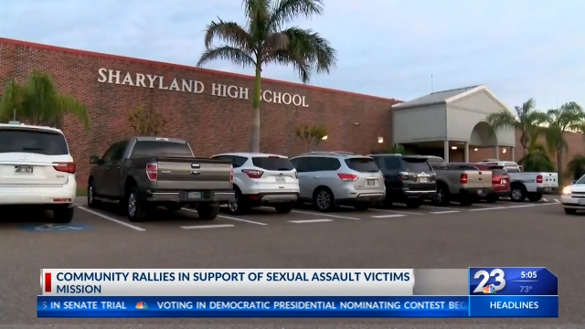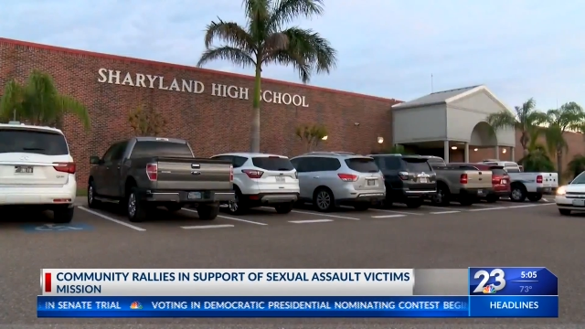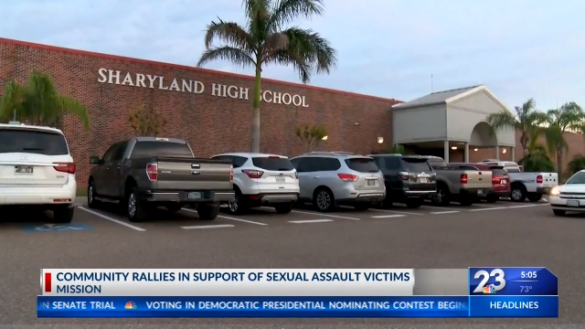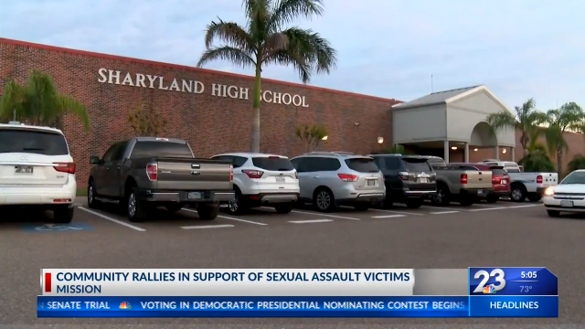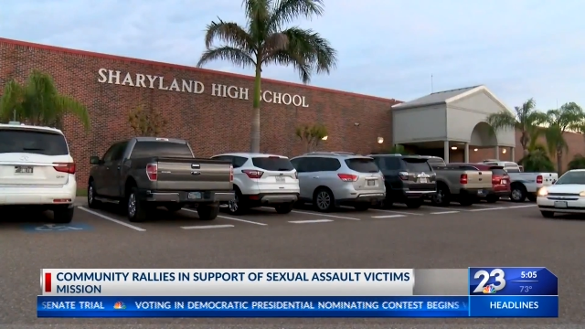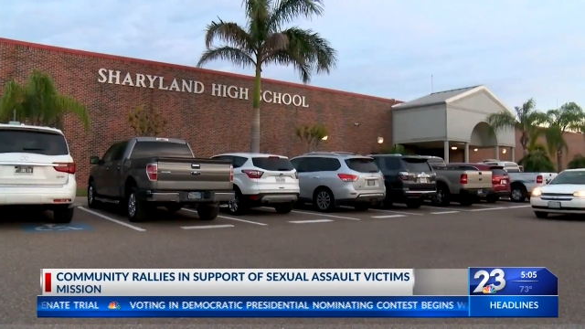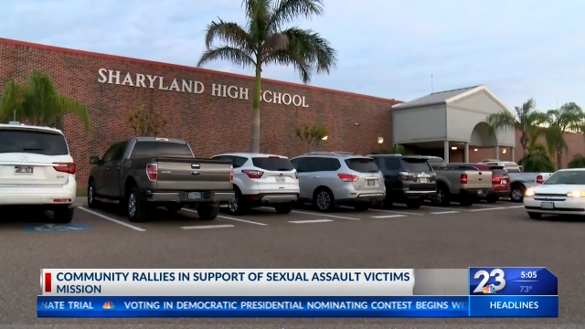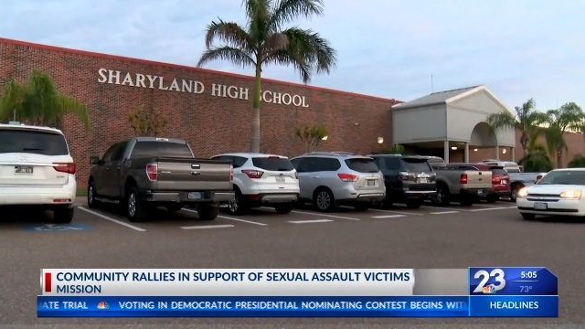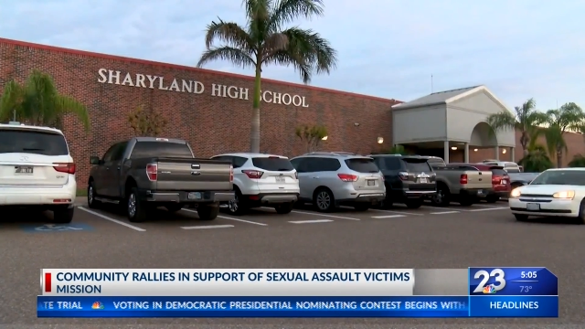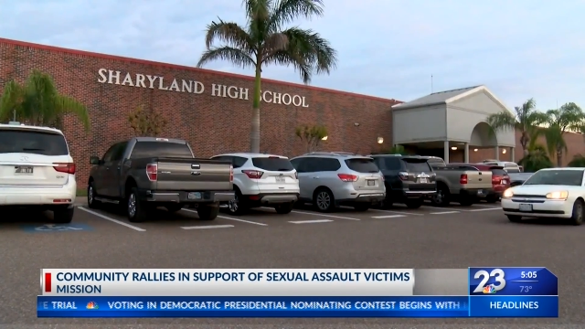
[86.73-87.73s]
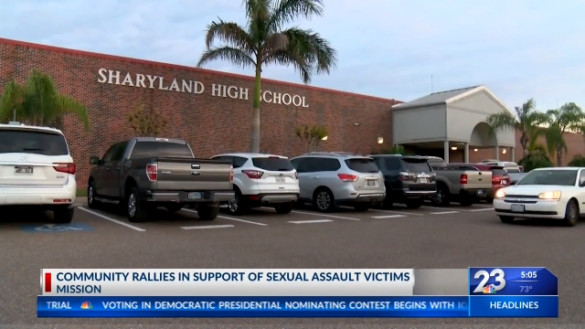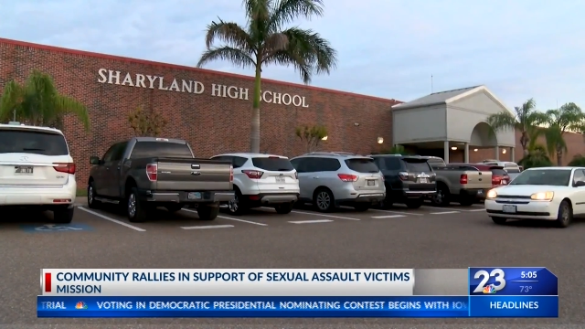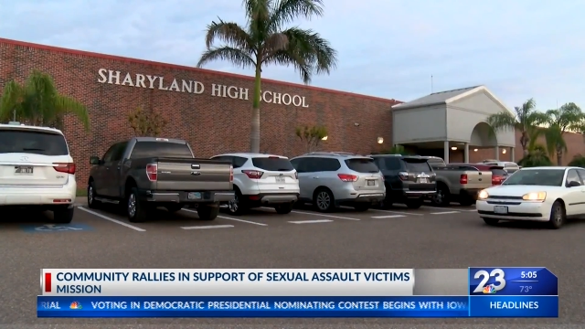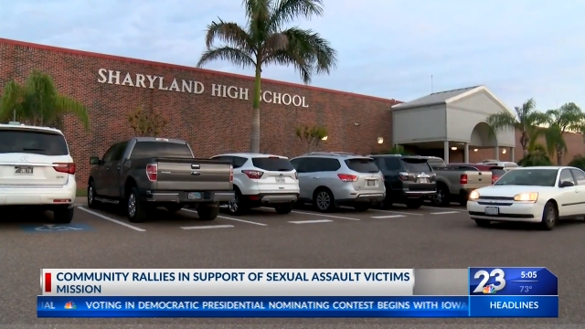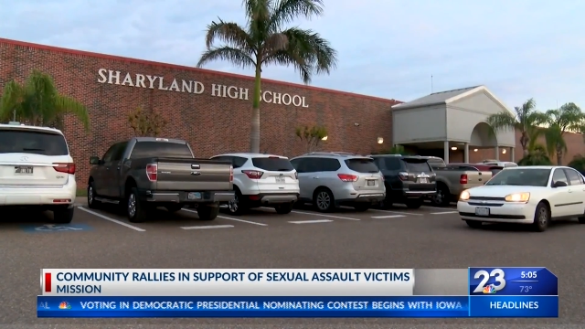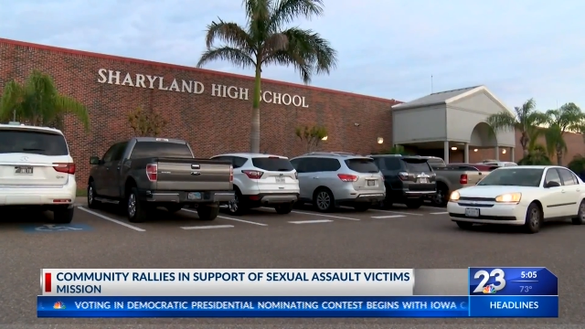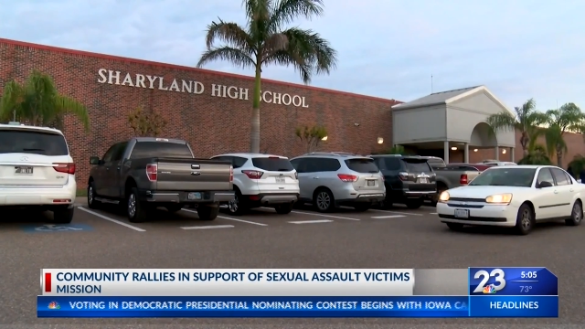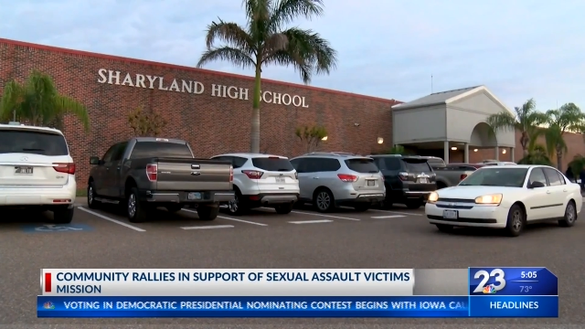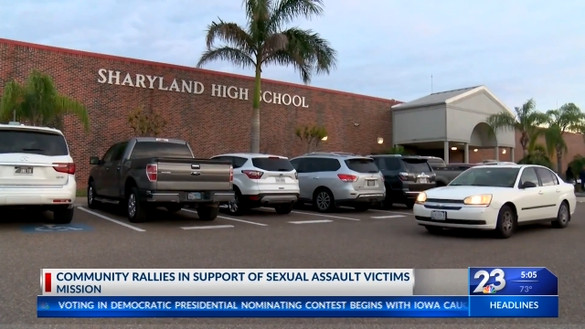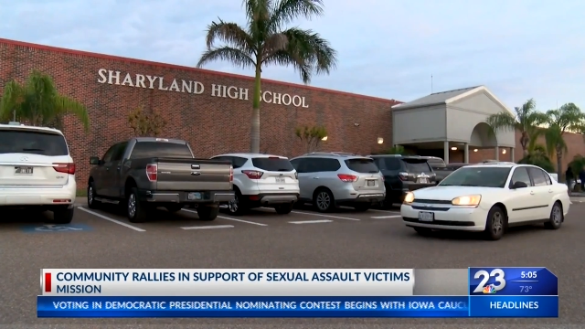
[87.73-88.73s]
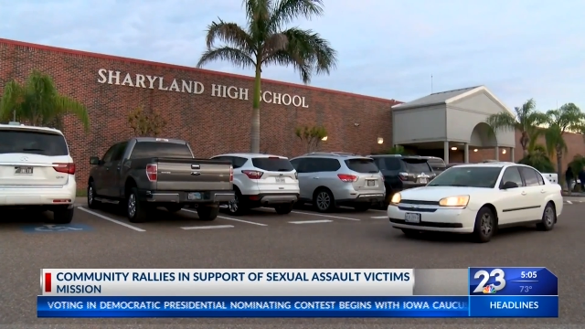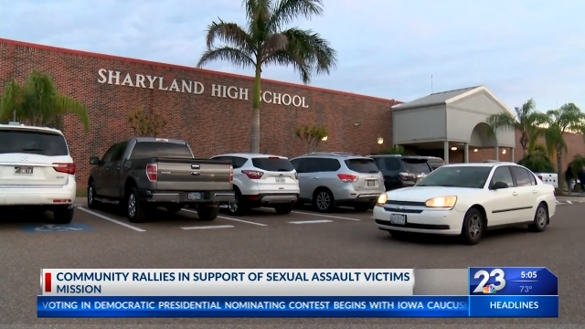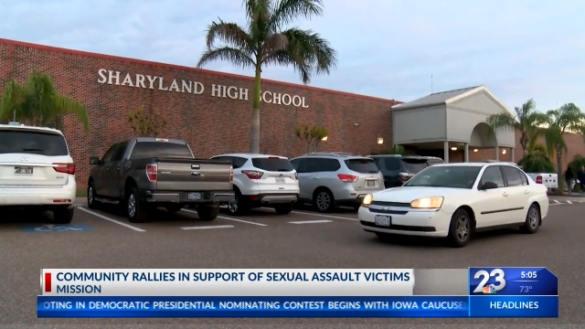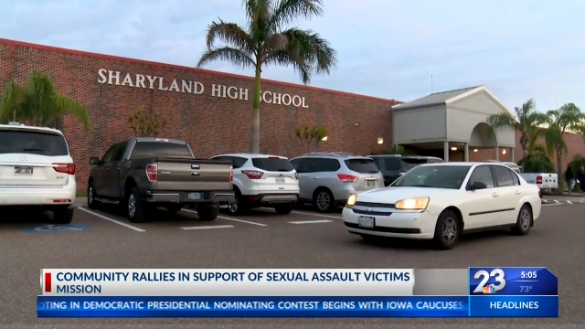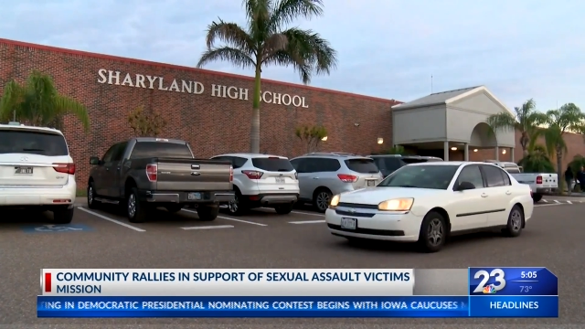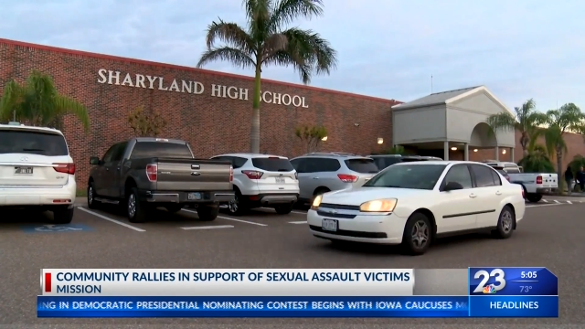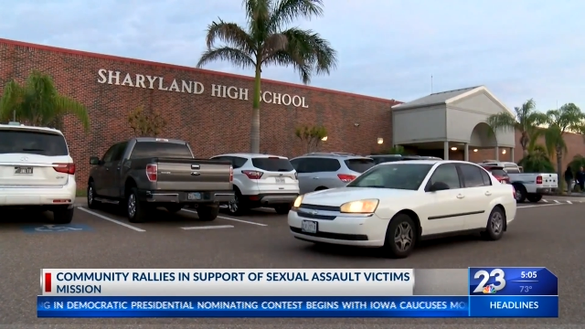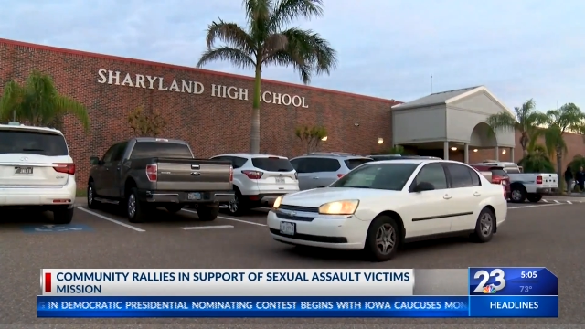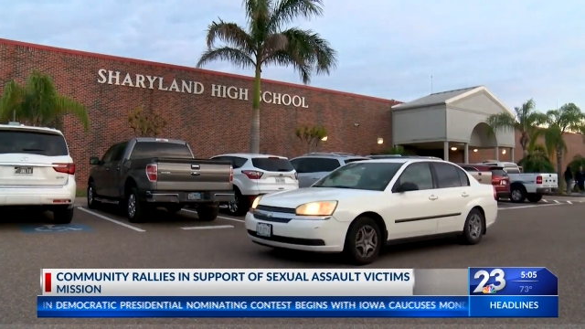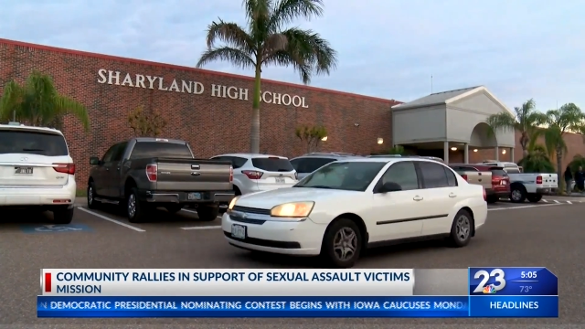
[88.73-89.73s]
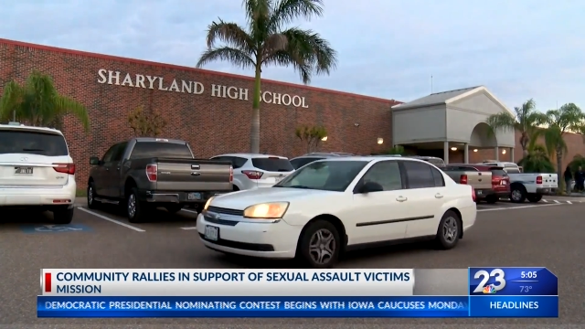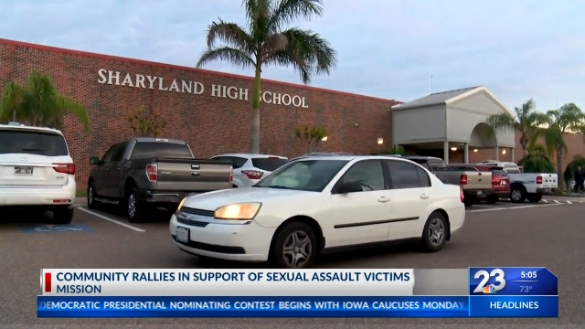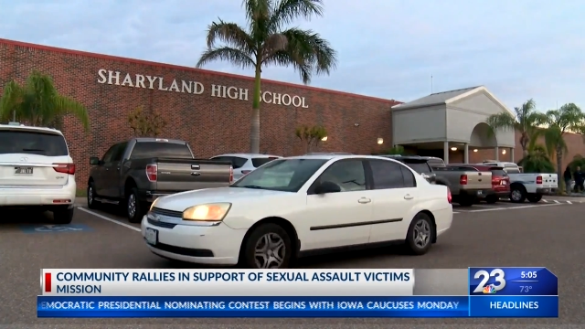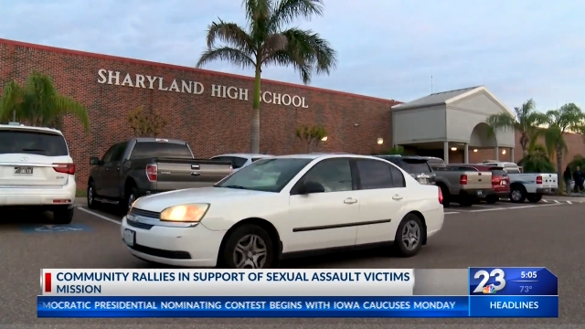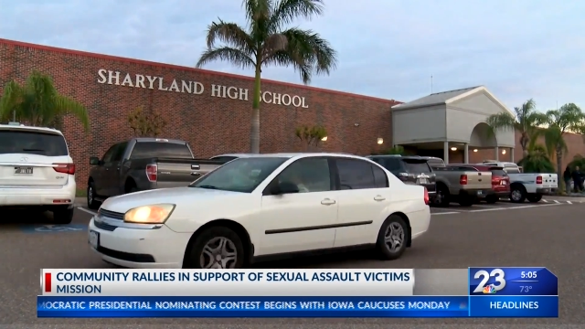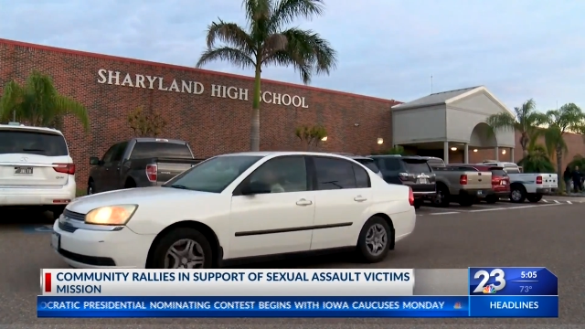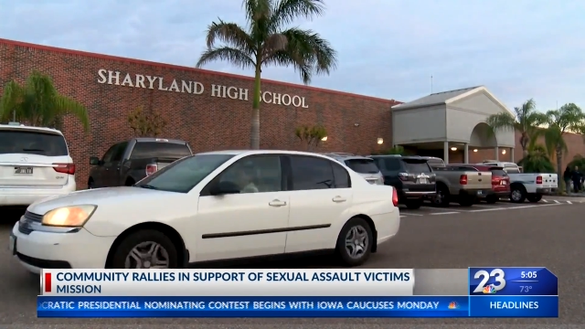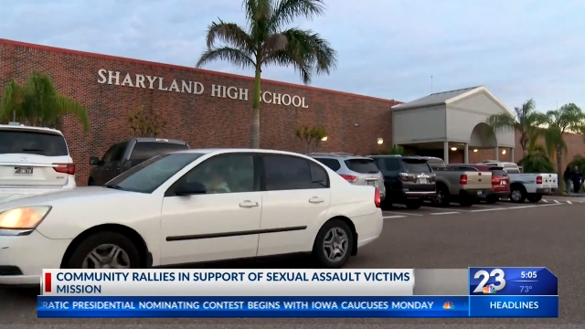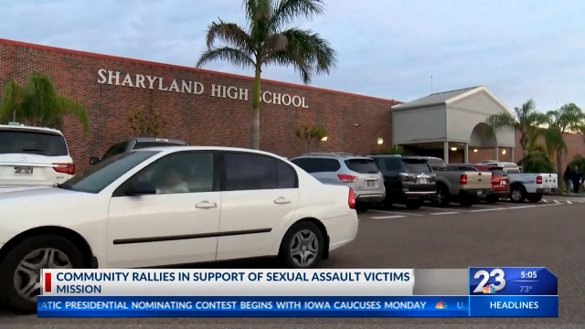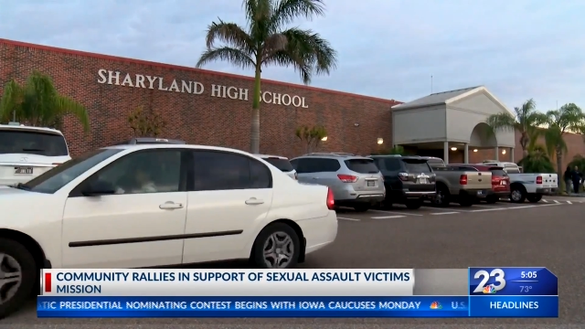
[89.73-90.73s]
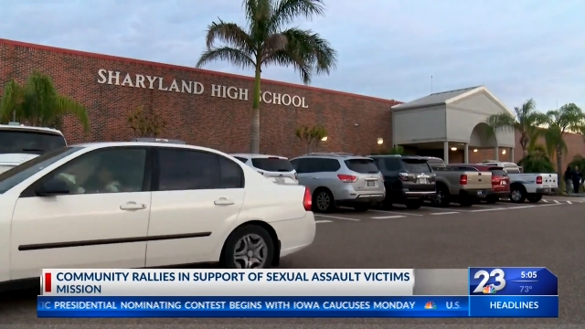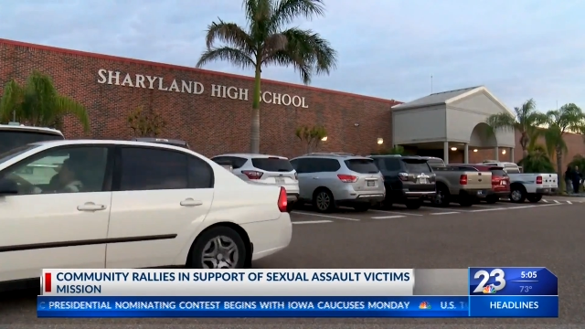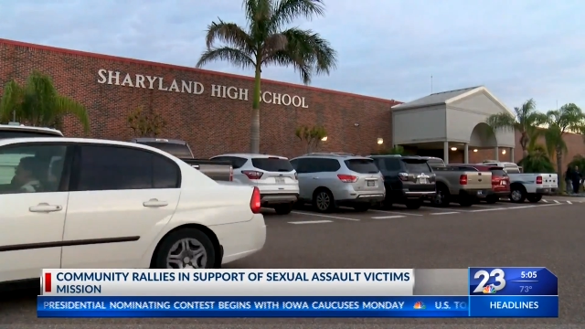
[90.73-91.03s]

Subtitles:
No face is visible, so there are no lips to read.